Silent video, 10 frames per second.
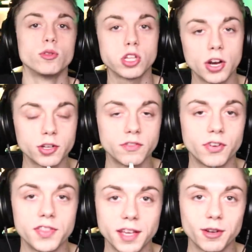It was a lot of good
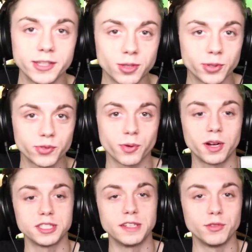fun. Thank you guys so much for
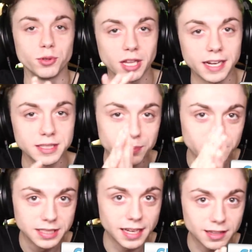watching. If you liked,
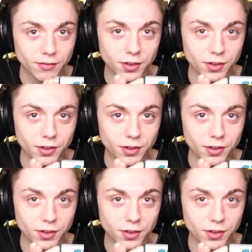please like the